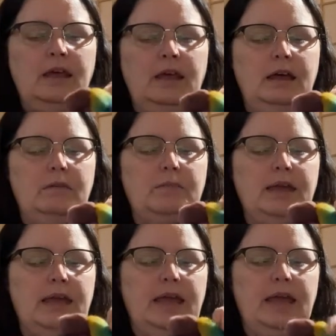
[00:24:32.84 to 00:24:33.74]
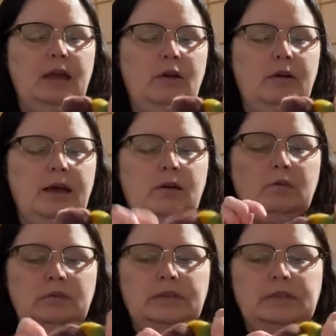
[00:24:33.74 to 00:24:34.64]
um, air
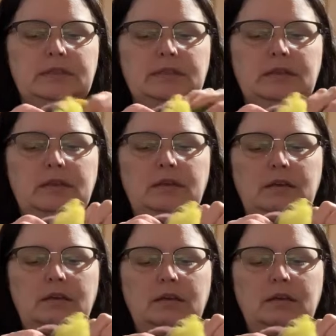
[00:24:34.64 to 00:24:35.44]
out. Let's see.